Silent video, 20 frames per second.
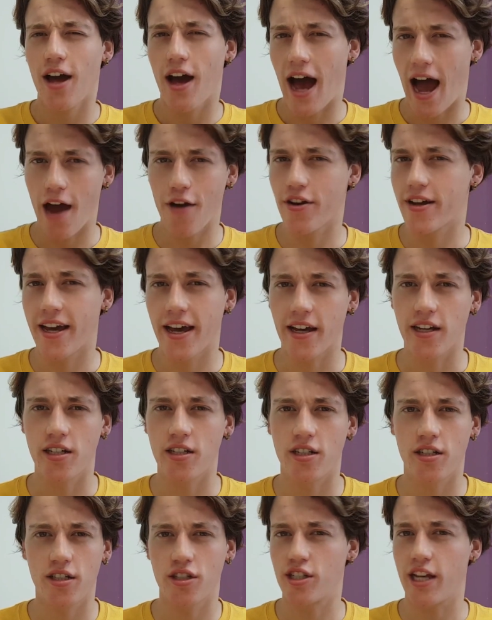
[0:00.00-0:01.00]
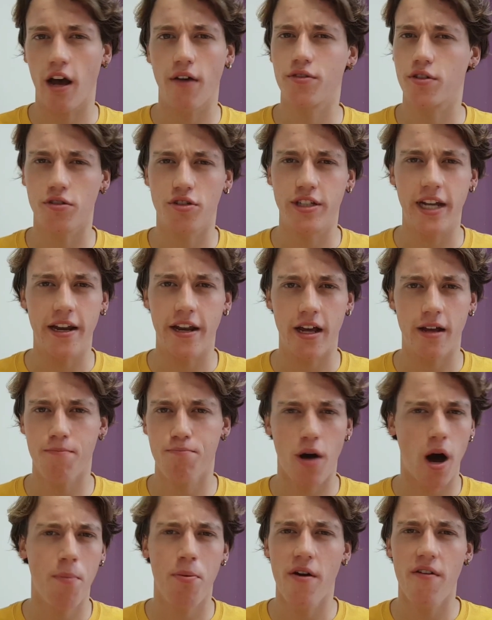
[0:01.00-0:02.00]
anarchist, self-sustaining
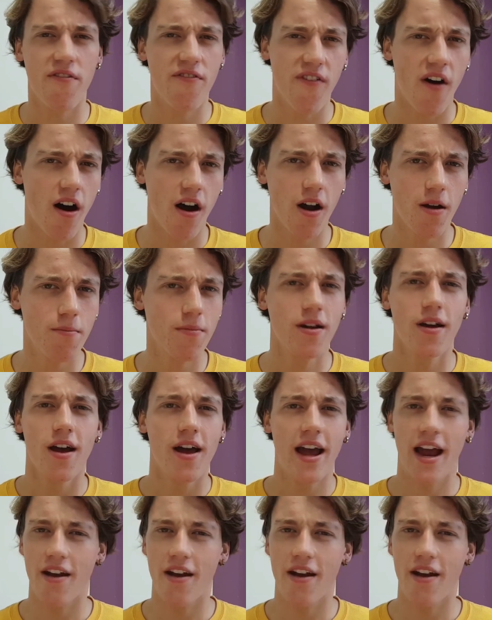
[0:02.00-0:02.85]
puppet farm